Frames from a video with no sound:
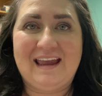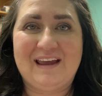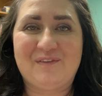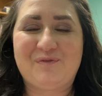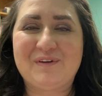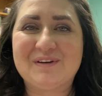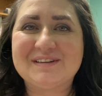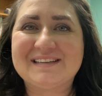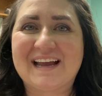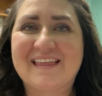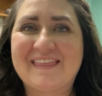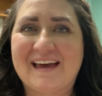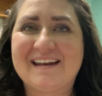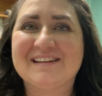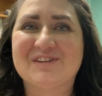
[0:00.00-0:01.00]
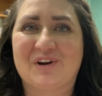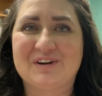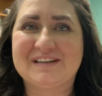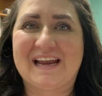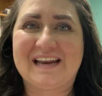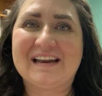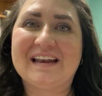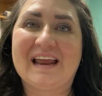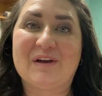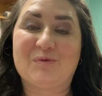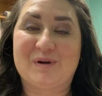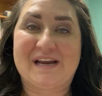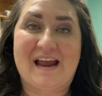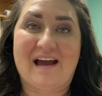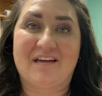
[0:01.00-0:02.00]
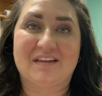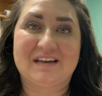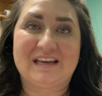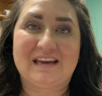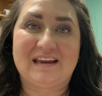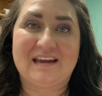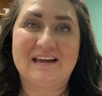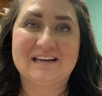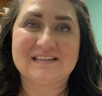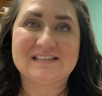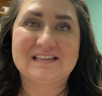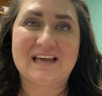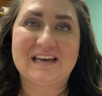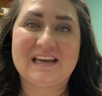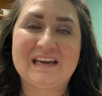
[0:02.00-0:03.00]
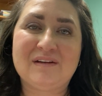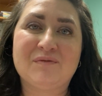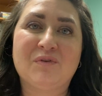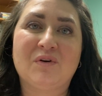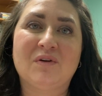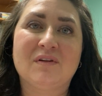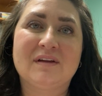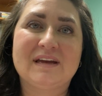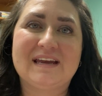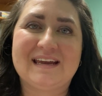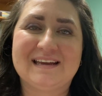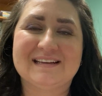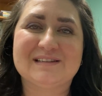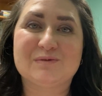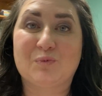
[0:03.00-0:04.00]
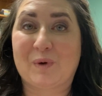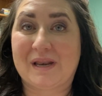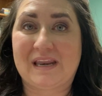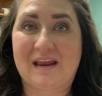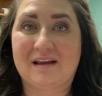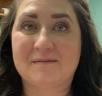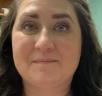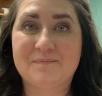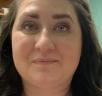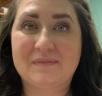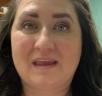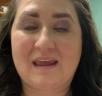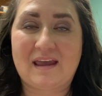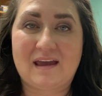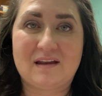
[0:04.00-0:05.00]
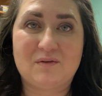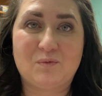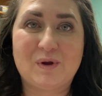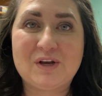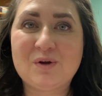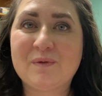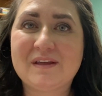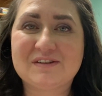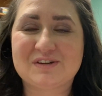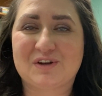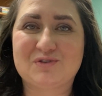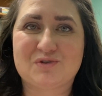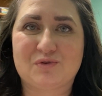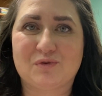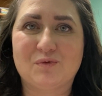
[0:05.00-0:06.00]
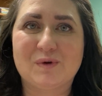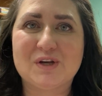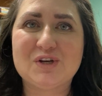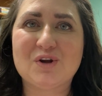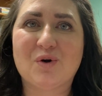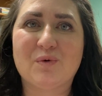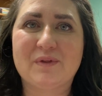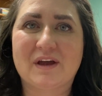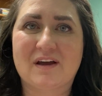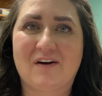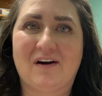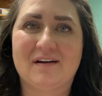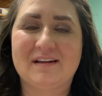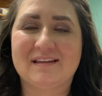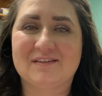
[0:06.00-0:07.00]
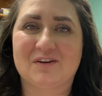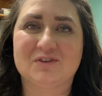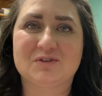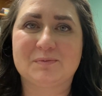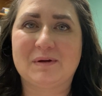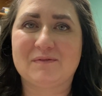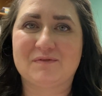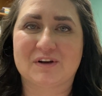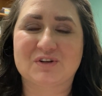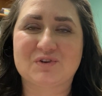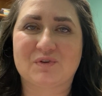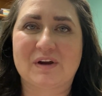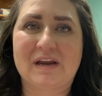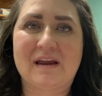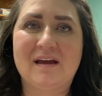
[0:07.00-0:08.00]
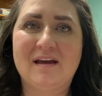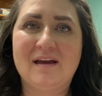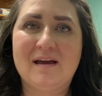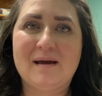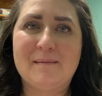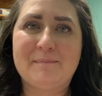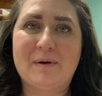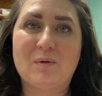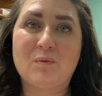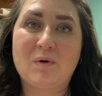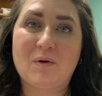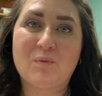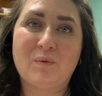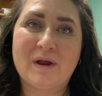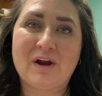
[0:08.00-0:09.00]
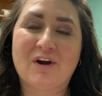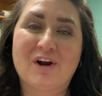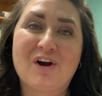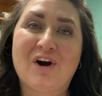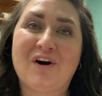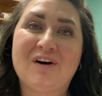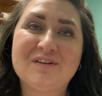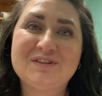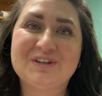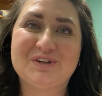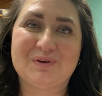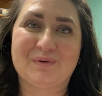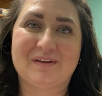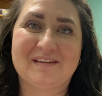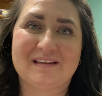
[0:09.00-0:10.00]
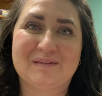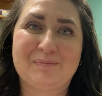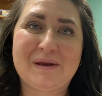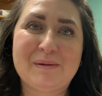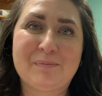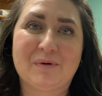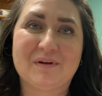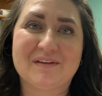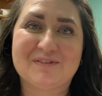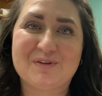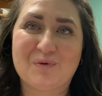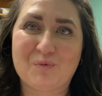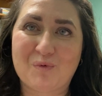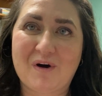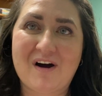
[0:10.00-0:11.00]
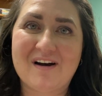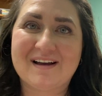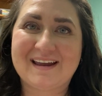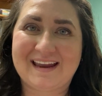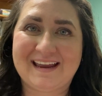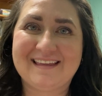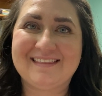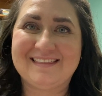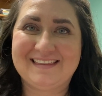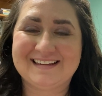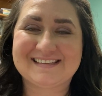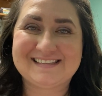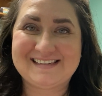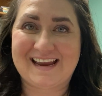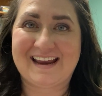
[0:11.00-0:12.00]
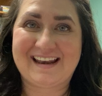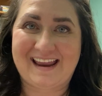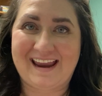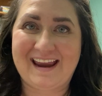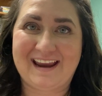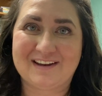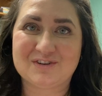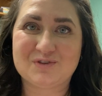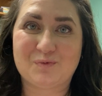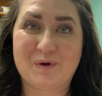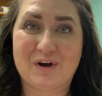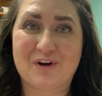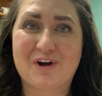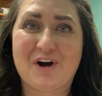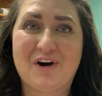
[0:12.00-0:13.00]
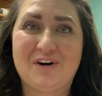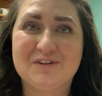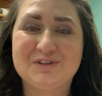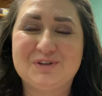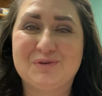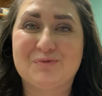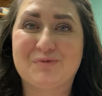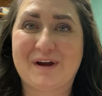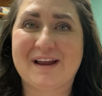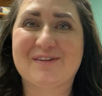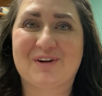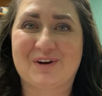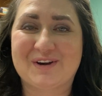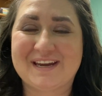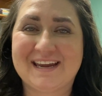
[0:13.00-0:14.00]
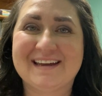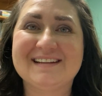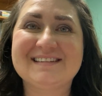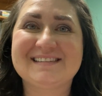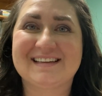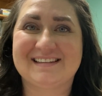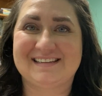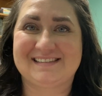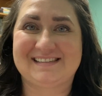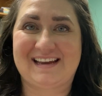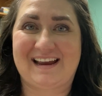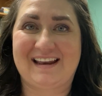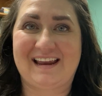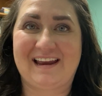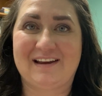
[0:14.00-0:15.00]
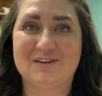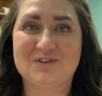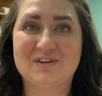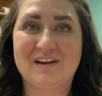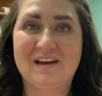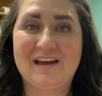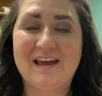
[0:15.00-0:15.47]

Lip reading: It feels like that is our day-to-day reality, is that evil is winning. And we know that's not true. We know that God has ultimate victory. But what we are called to do as his people is to walk in this day and age. We are called to raise our kids in this day and age.